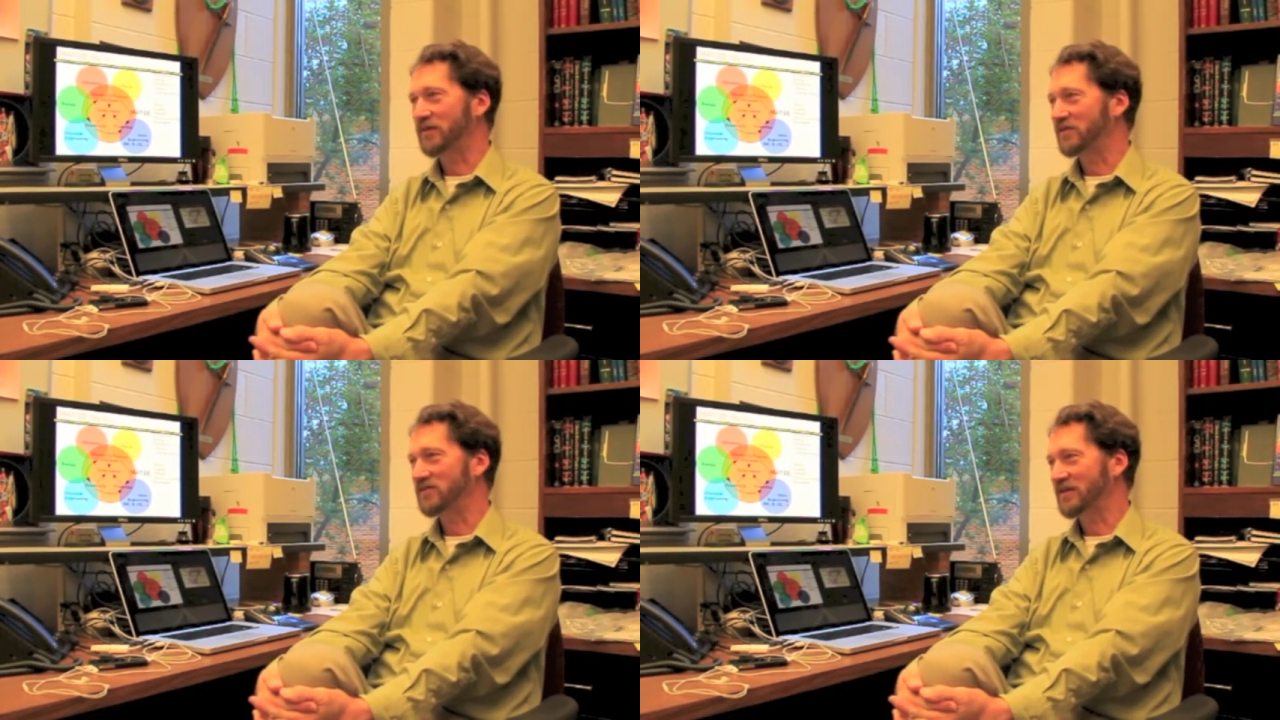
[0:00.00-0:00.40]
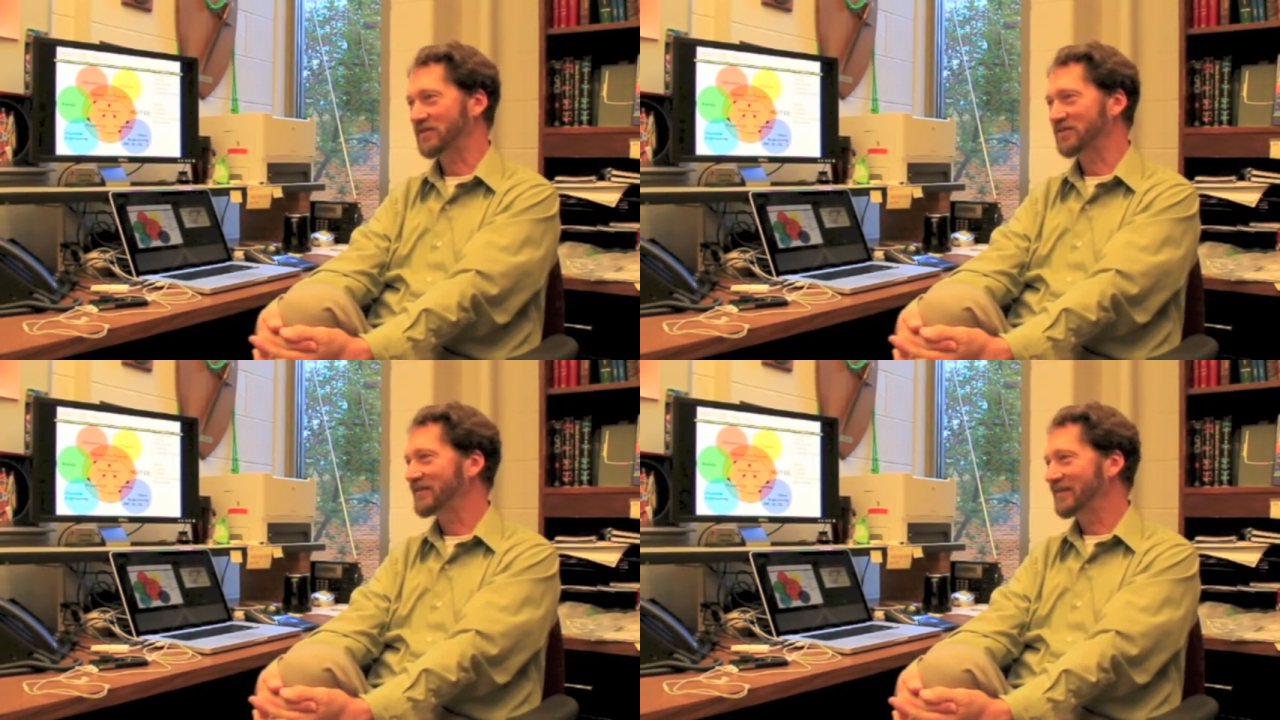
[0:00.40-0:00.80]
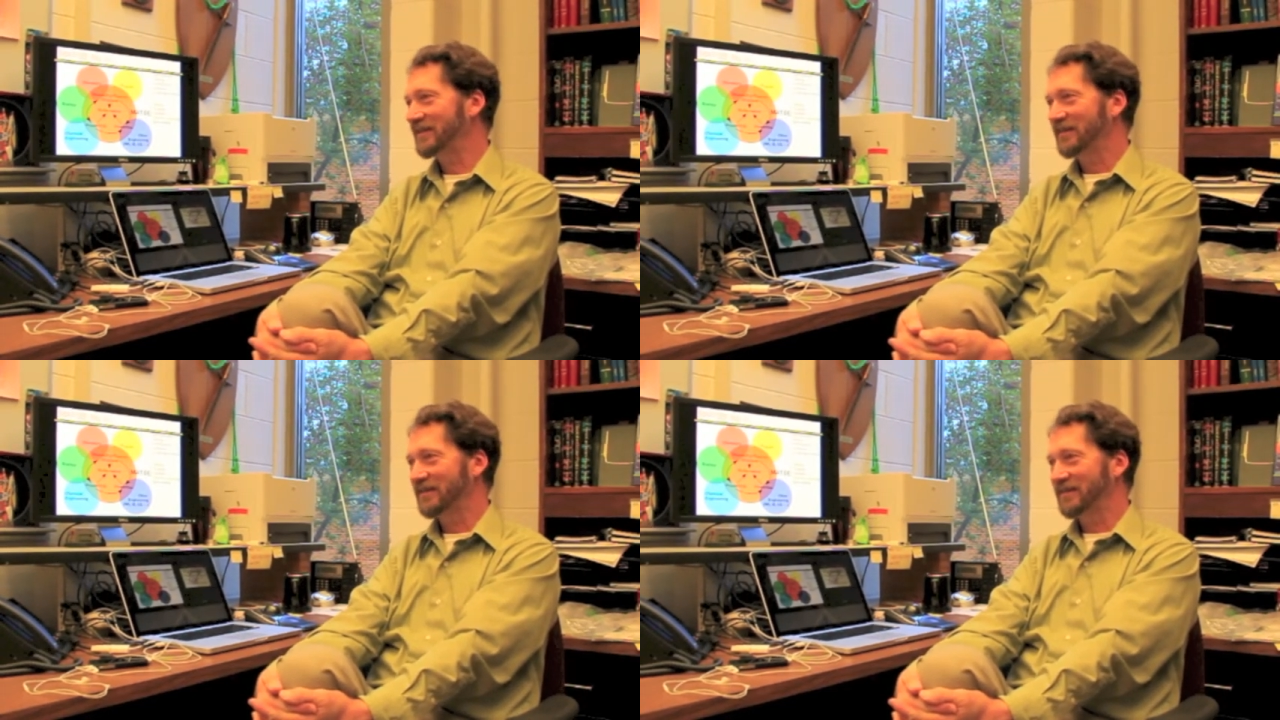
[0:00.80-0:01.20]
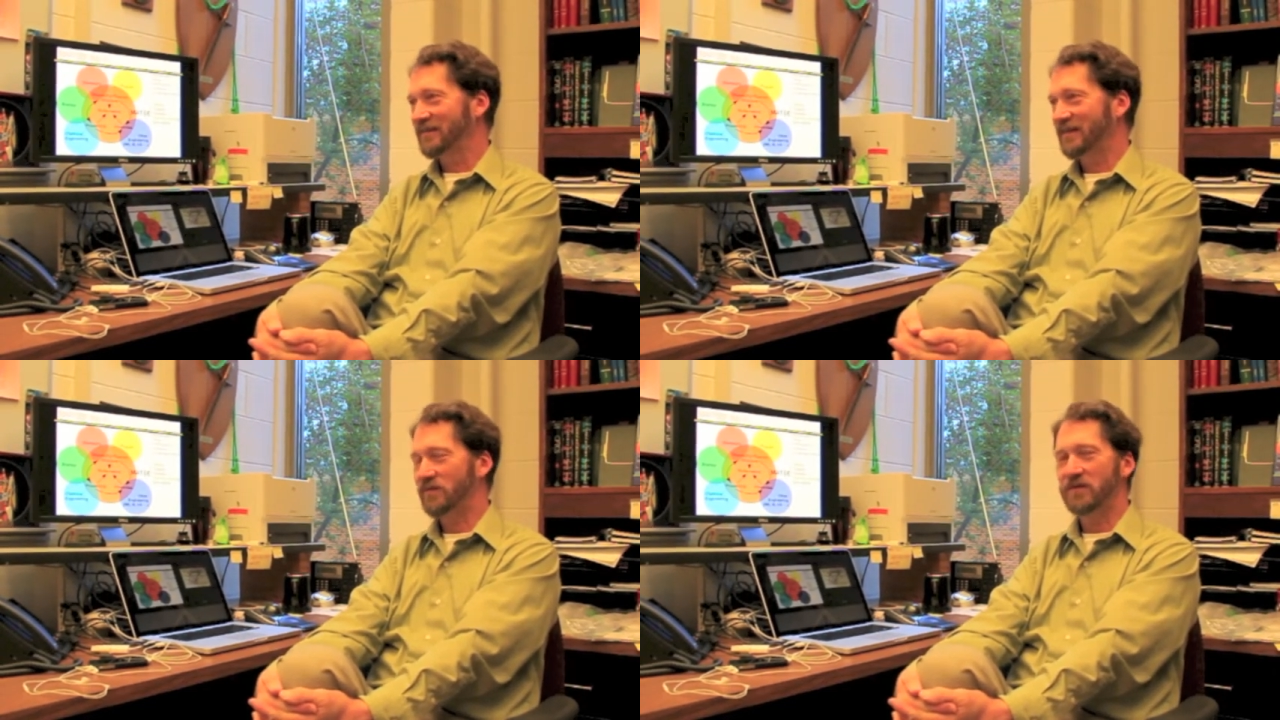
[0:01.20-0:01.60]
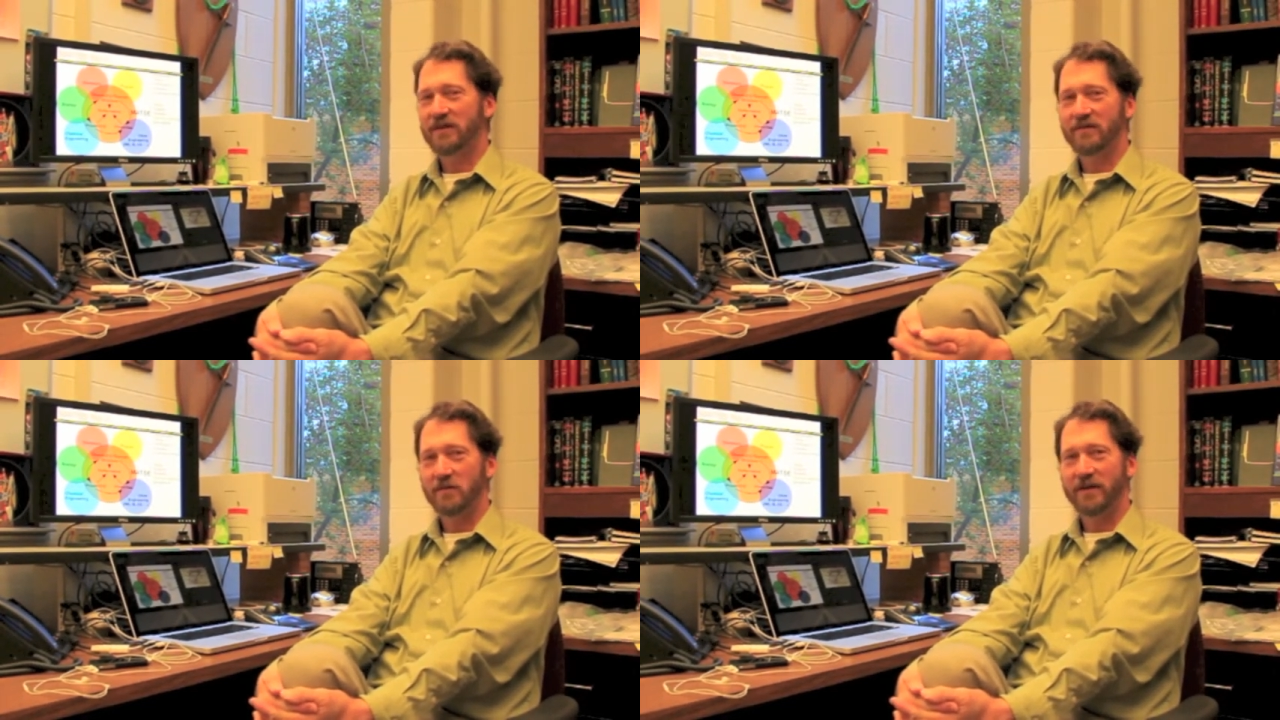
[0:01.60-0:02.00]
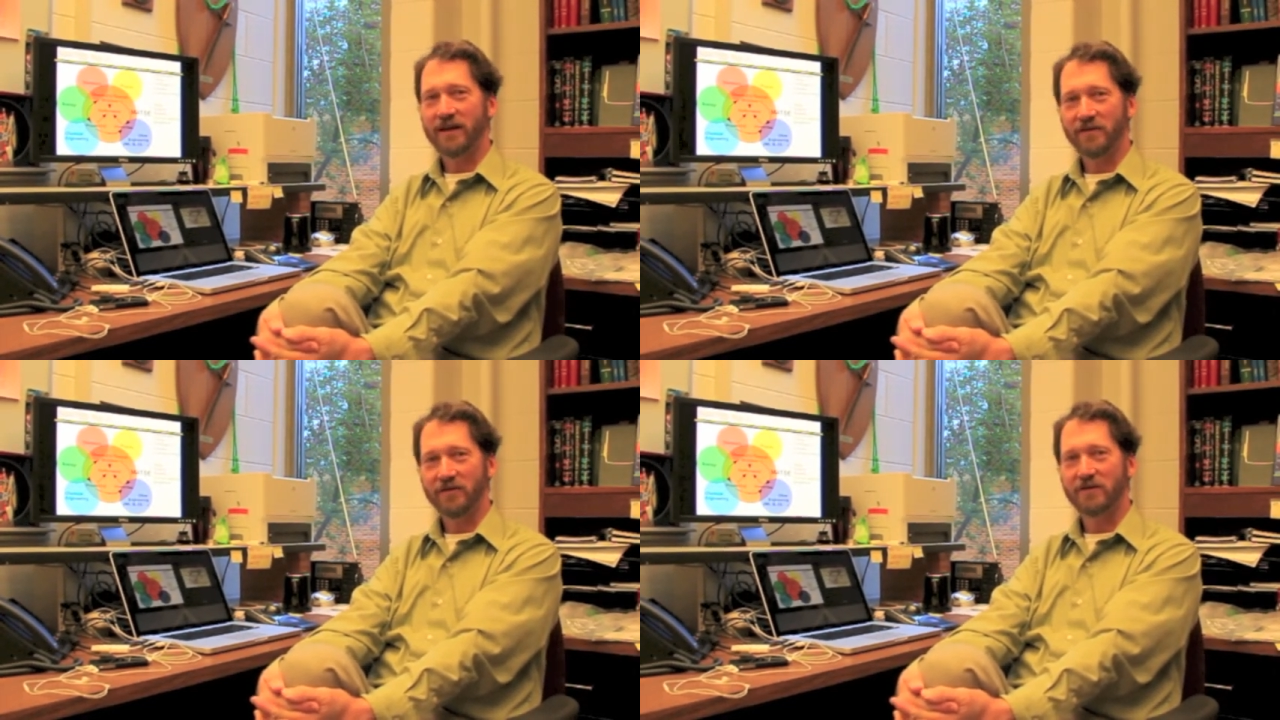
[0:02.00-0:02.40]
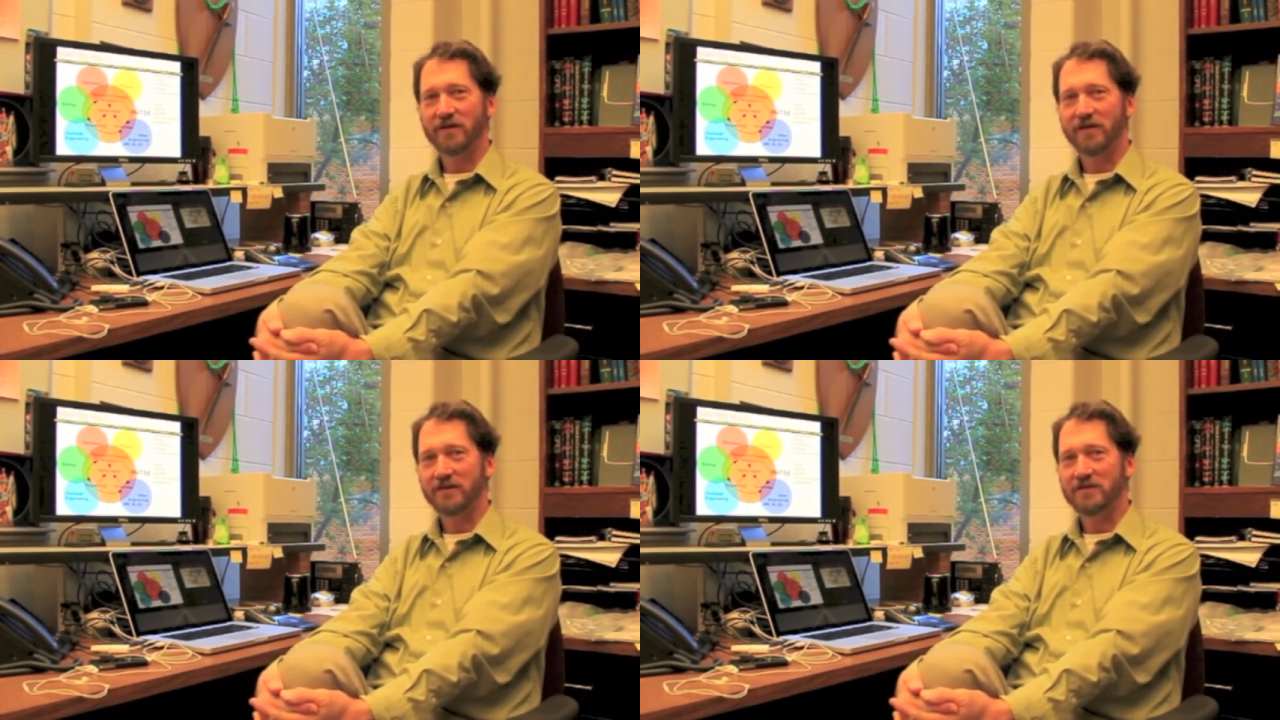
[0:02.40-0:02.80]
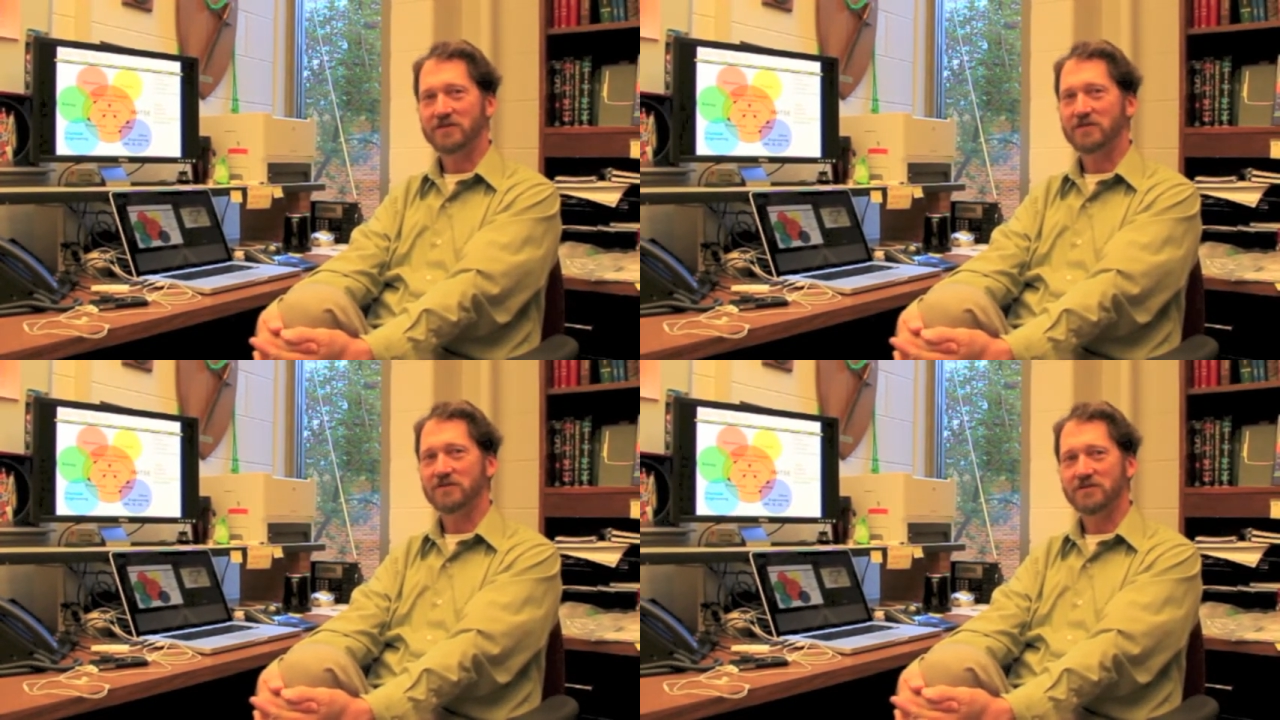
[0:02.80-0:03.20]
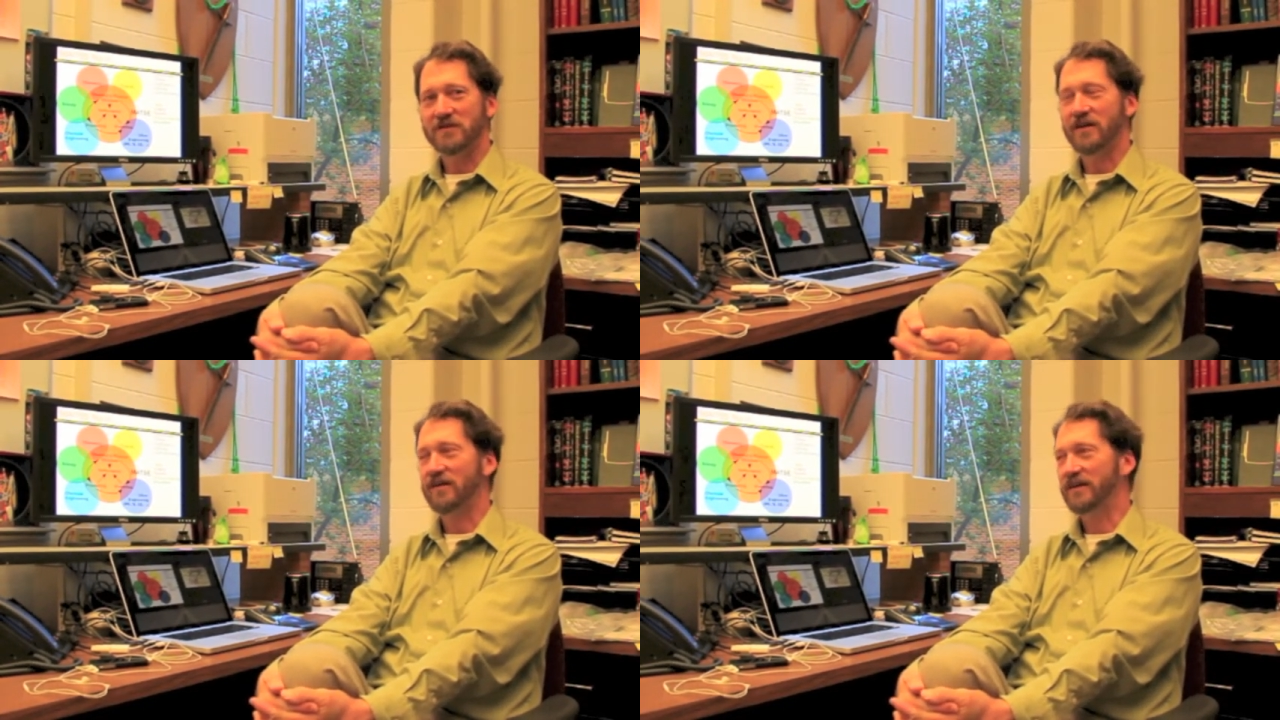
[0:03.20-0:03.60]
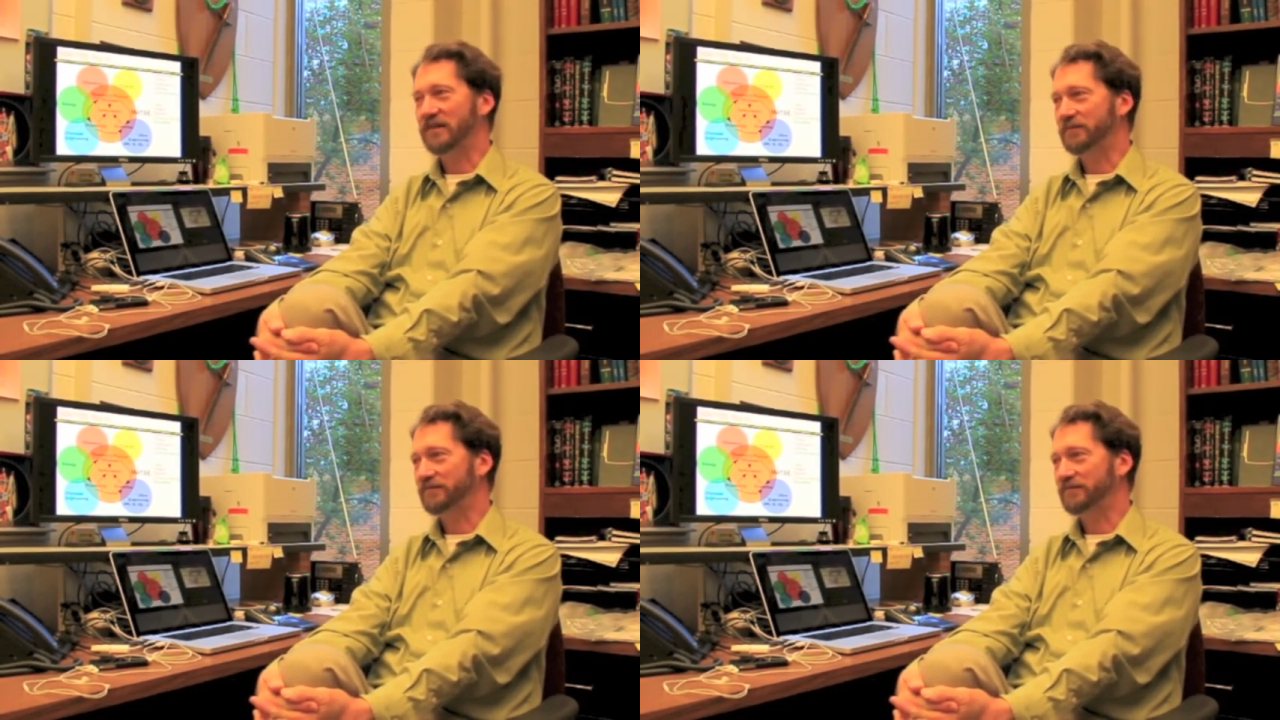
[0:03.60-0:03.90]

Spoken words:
It's just unbelievable how good our good students are and